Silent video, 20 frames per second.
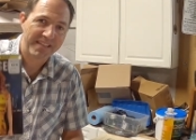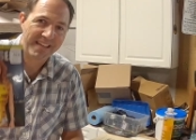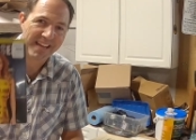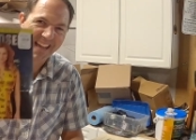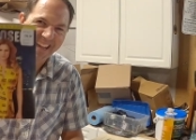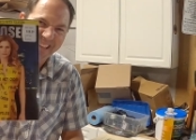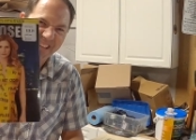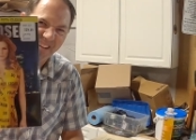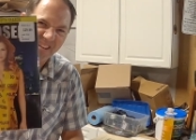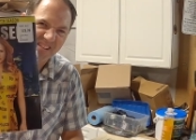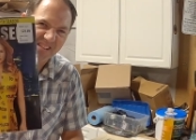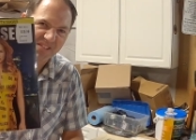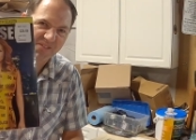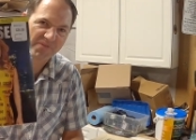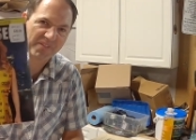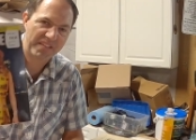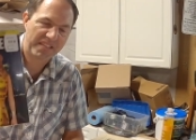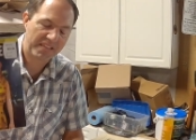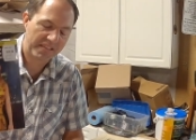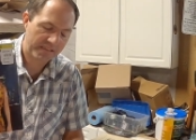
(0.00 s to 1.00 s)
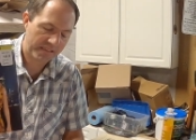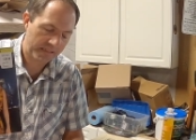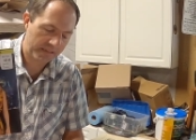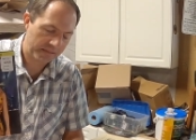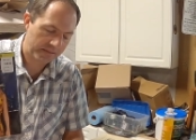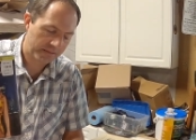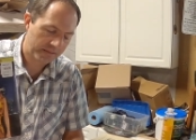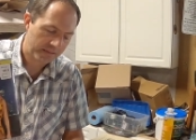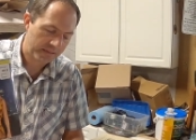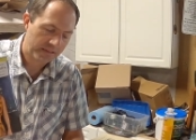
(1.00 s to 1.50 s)
nine dollars and fifty
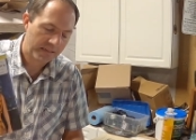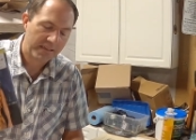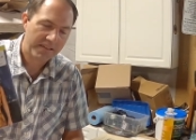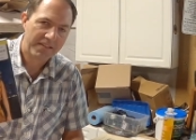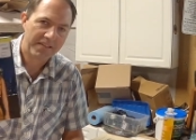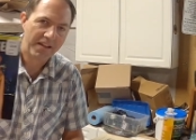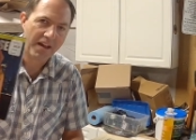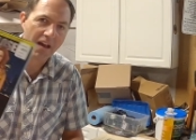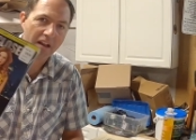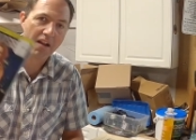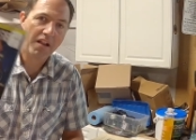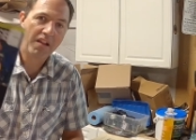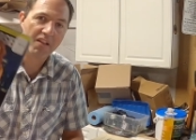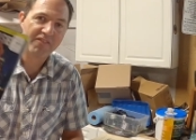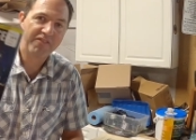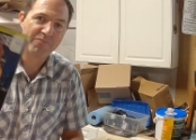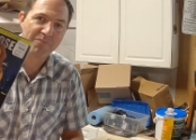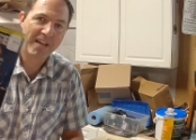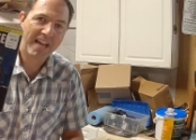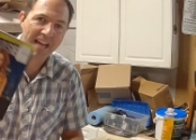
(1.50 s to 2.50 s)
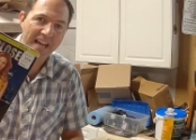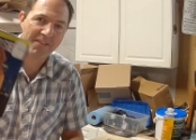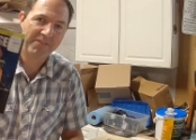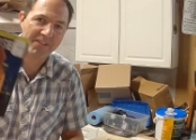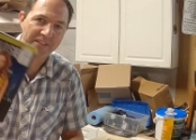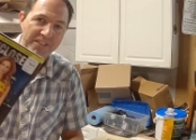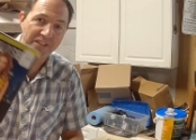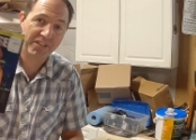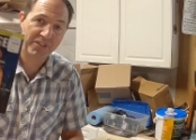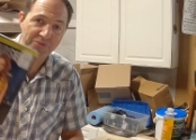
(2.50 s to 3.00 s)
cents. Not all of them
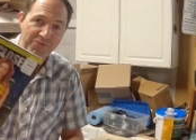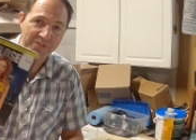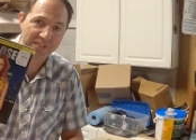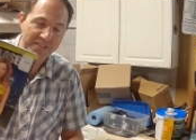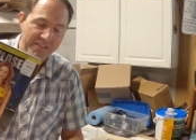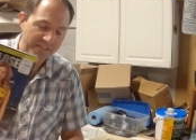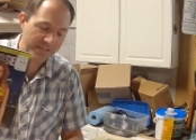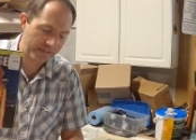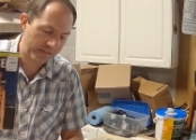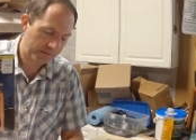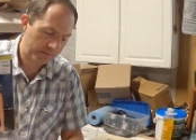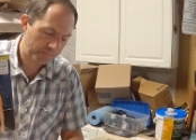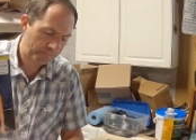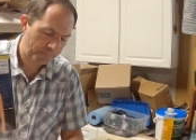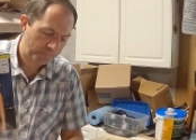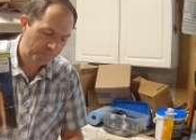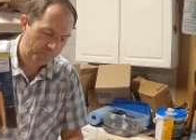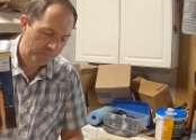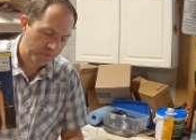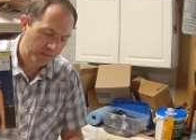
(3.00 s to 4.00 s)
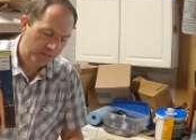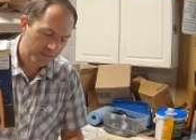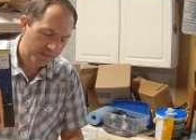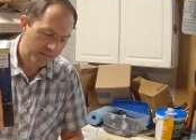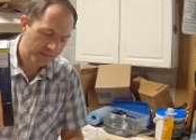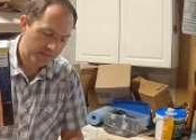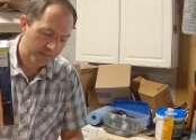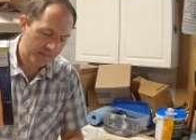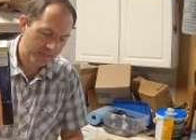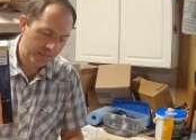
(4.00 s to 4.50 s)
have a good resale,
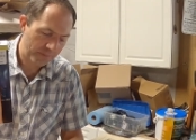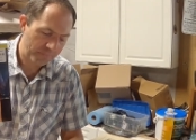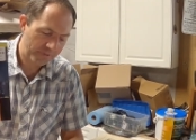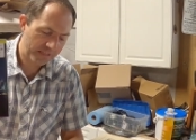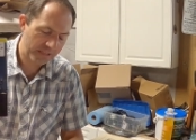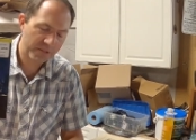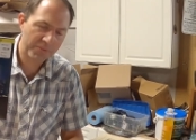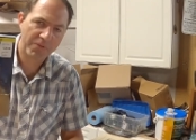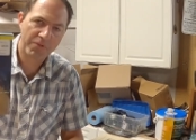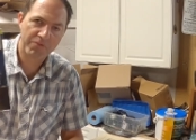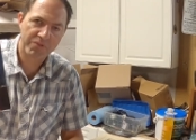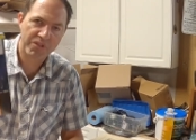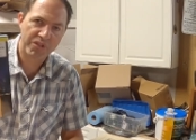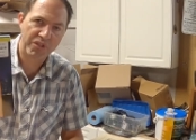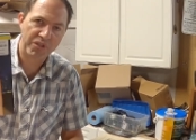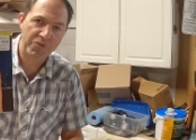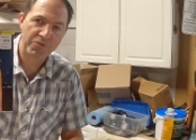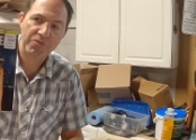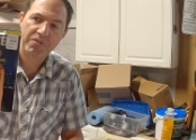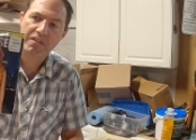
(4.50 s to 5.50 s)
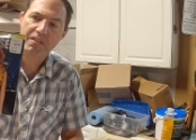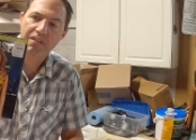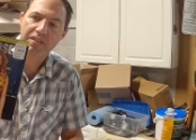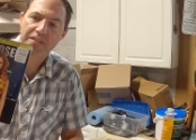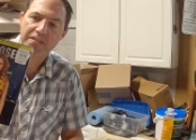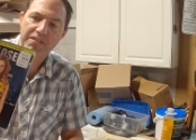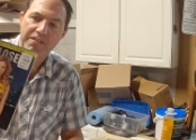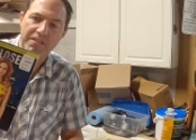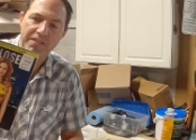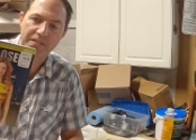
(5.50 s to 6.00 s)
uh, but this one was new,
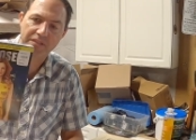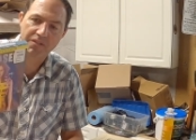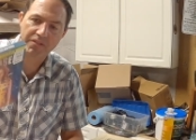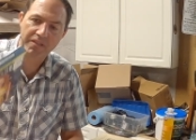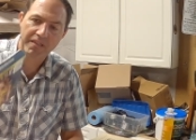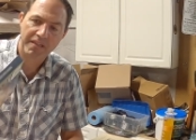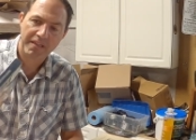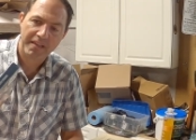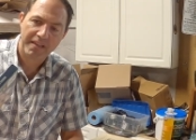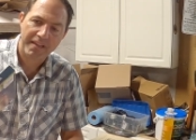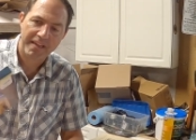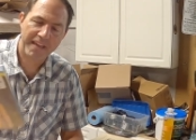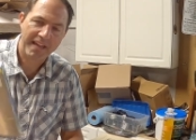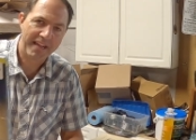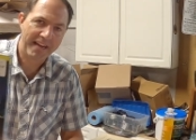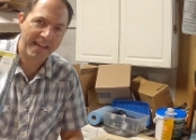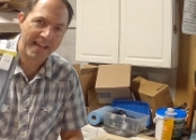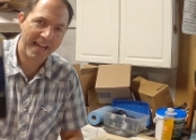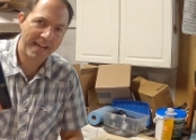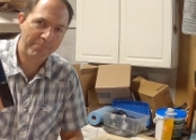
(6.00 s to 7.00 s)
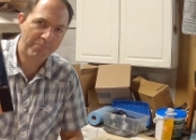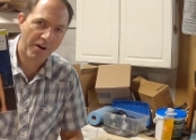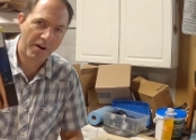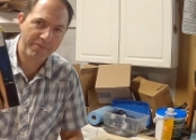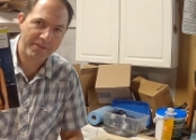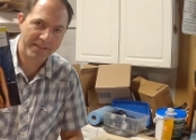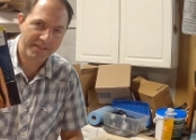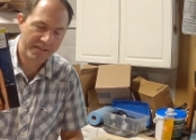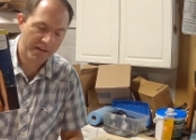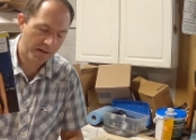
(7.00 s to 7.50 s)
sealed. And I had
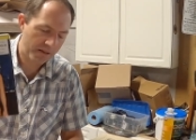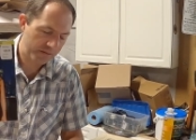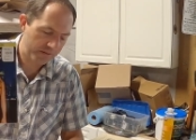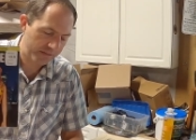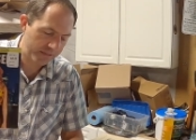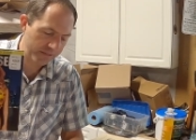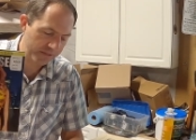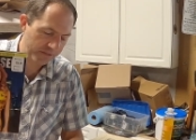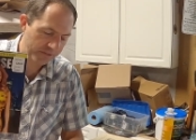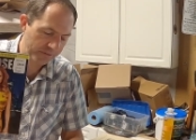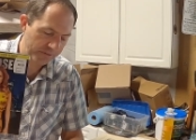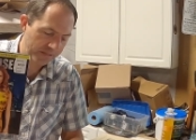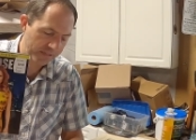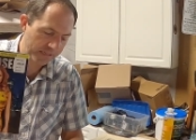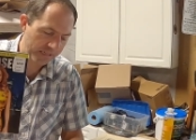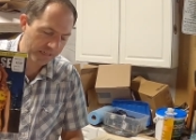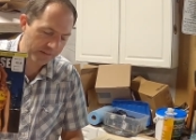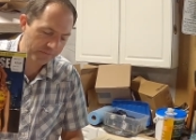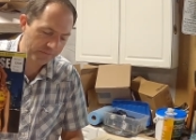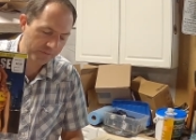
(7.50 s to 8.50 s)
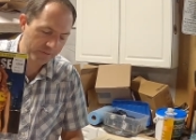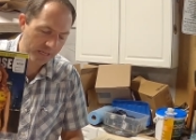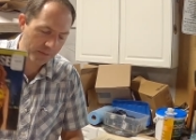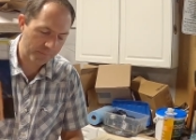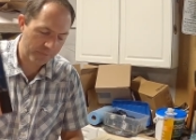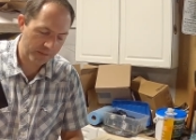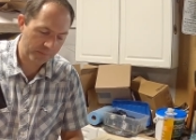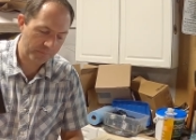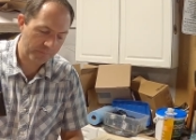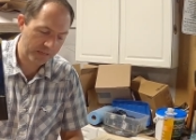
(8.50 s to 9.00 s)
probably a dollar into it again from
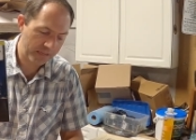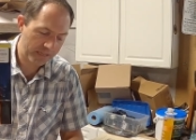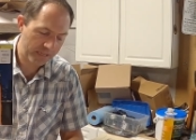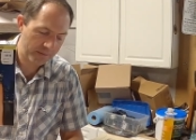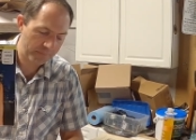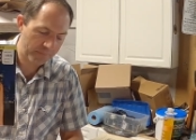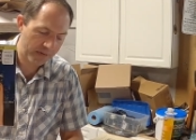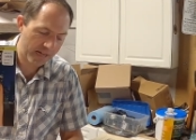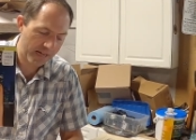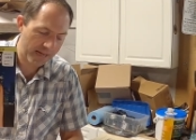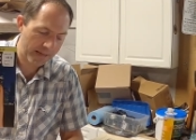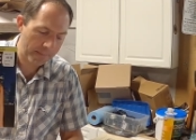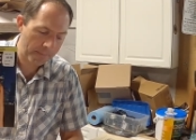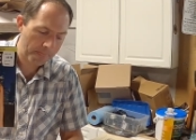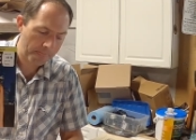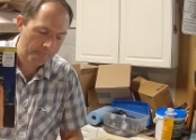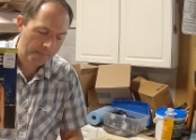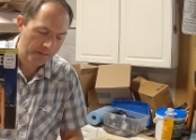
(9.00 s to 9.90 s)
that big media buy.